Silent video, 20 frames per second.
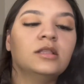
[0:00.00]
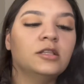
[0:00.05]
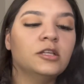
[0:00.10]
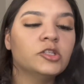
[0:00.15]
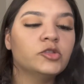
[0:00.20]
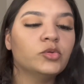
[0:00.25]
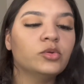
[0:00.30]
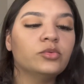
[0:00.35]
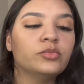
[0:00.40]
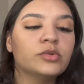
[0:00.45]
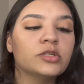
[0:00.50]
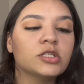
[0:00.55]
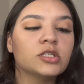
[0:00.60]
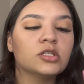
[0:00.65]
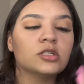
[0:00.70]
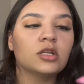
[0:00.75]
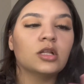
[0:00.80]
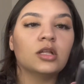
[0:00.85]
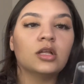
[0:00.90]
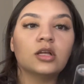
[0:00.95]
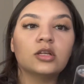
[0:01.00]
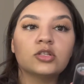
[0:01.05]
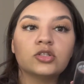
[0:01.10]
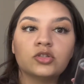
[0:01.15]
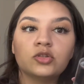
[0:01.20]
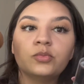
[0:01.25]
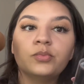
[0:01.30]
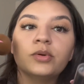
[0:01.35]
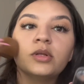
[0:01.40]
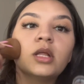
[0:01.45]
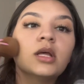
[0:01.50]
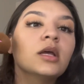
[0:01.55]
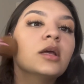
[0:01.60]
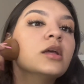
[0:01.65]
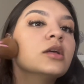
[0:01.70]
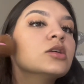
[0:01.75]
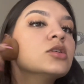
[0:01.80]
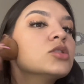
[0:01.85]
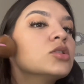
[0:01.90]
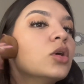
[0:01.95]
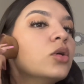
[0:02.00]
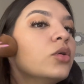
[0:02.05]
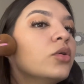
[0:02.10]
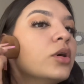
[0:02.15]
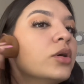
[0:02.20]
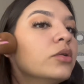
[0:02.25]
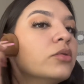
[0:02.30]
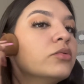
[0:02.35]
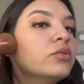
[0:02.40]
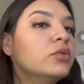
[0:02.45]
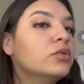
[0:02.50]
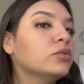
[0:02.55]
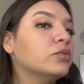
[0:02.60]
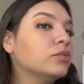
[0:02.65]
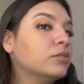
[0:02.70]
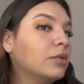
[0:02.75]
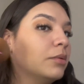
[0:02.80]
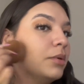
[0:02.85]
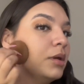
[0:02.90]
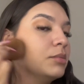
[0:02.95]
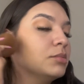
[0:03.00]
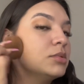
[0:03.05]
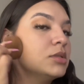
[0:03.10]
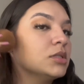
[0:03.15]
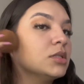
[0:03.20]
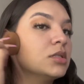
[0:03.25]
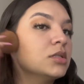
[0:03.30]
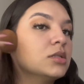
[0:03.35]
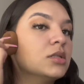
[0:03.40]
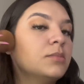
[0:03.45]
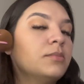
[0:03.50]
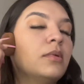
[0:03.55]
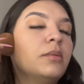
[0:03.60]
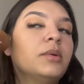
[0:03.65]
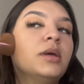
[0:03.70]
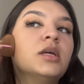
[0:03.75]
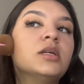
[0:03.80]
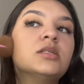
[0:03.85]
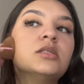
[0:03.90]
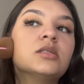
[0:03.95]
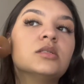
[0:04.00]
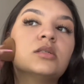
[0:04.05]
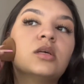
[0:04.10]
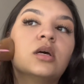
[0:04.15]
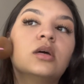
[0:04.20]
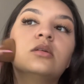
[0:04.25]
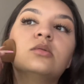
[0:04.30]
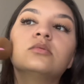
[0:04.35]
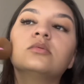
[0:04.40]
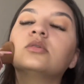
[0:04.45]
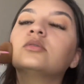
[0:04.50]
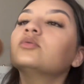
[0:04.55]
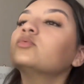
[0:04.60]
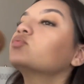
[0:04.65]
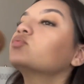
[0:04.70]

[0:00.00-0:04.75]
This one was super light, so I don't know, maybe it's, I don't know.